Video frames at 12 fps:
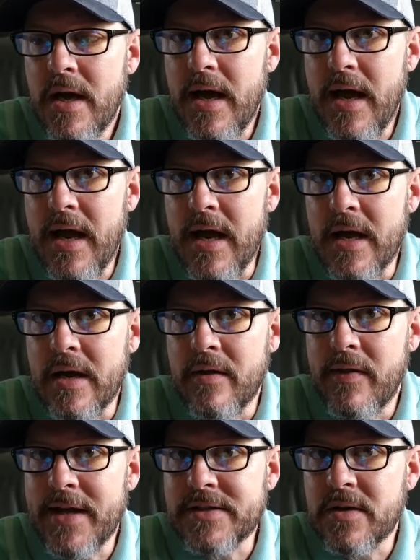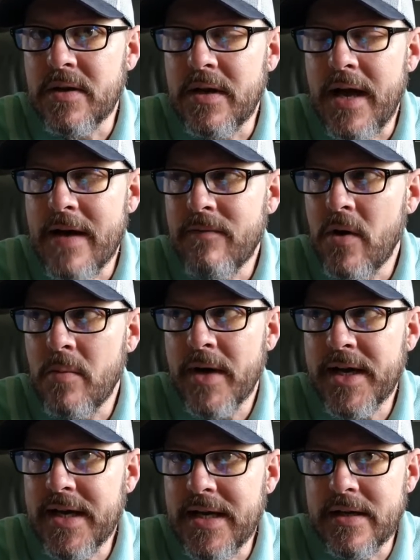and that's going to have all my
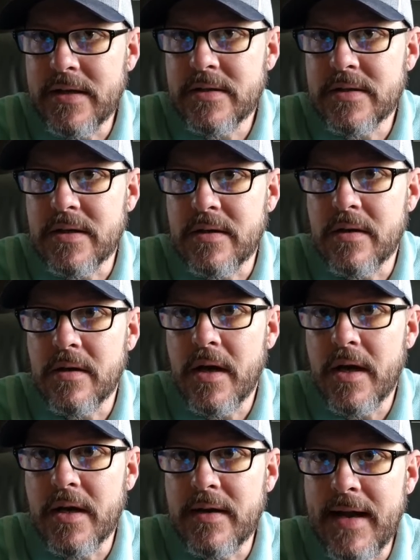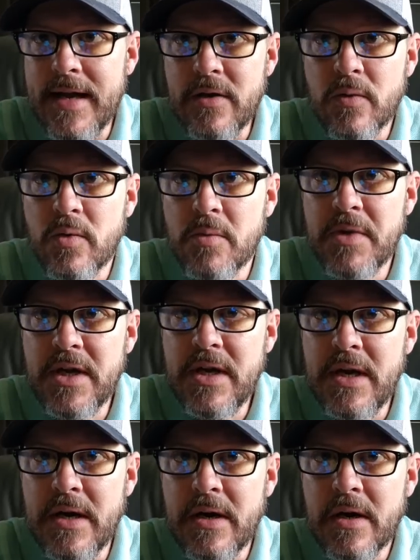kids, and Daniel will be
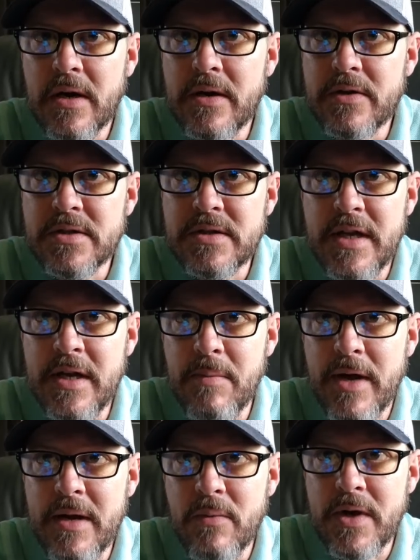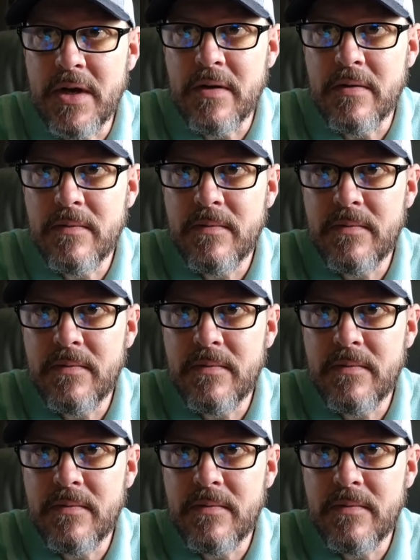here, and just anybody we can